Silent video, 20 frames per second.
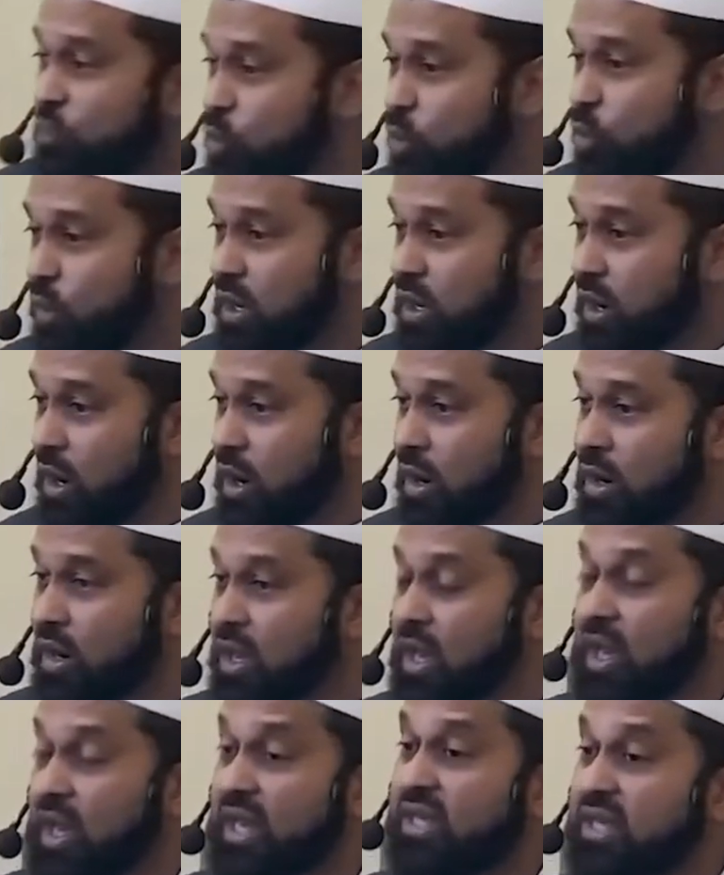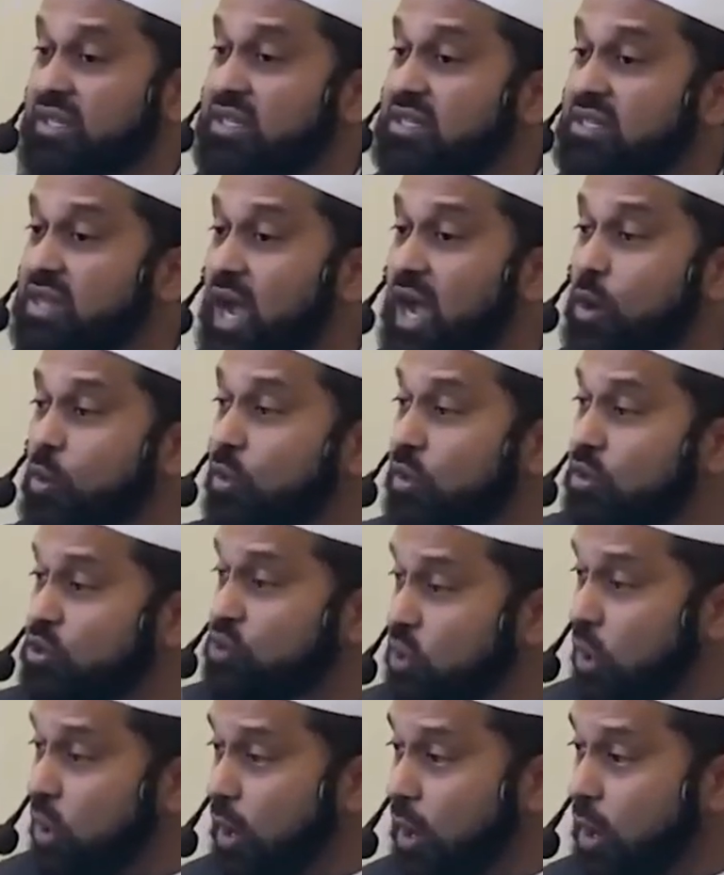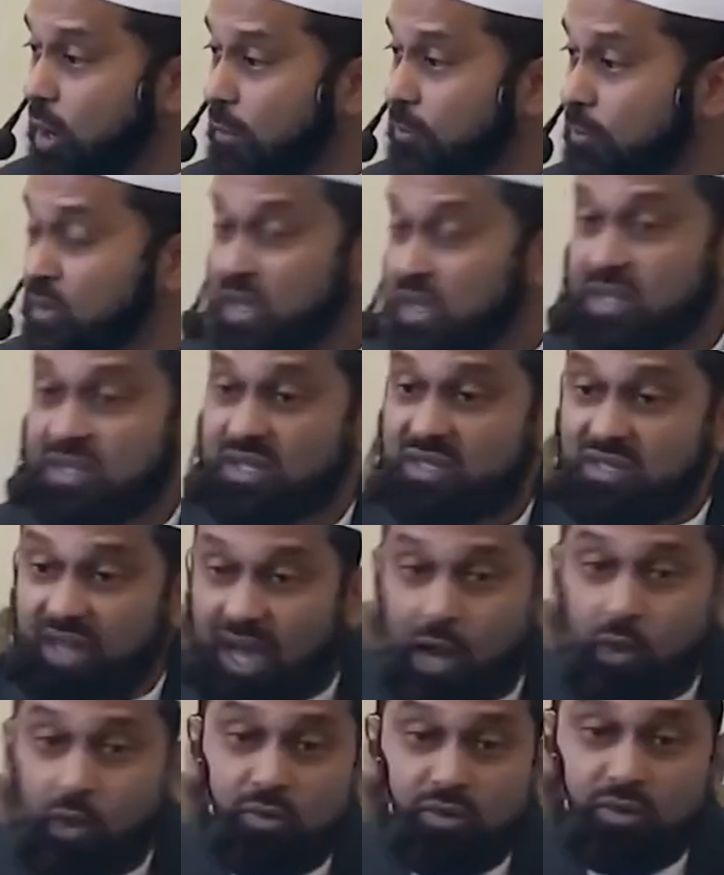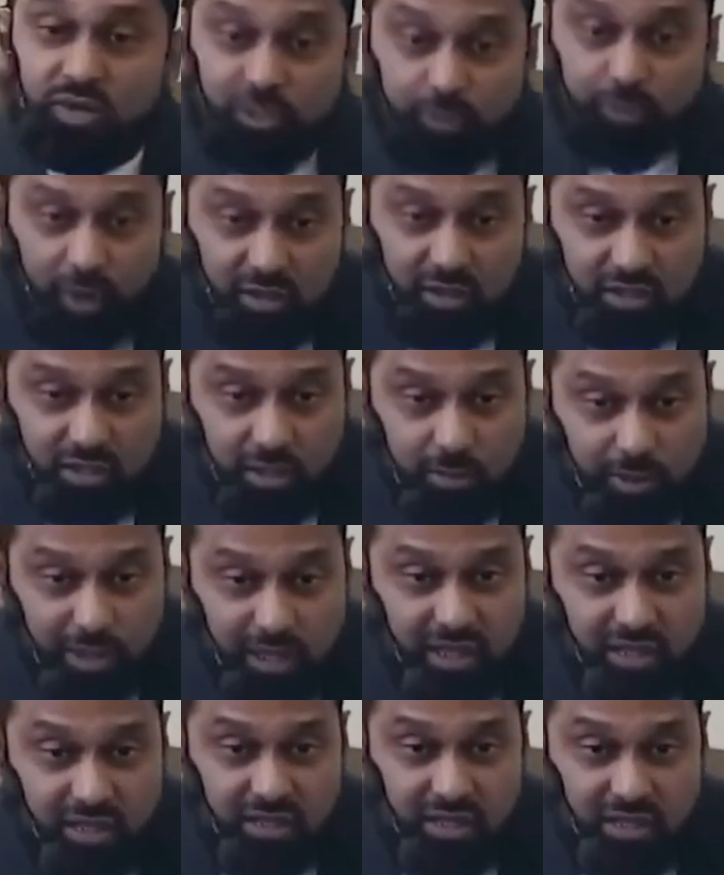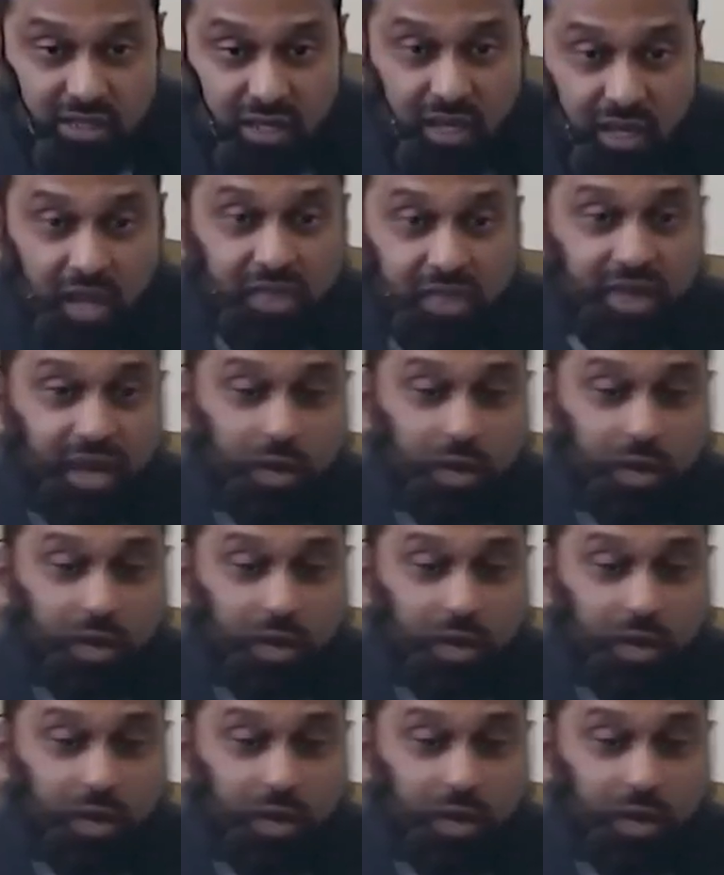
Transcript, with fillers: of who we are. It is our job. It is our responsibility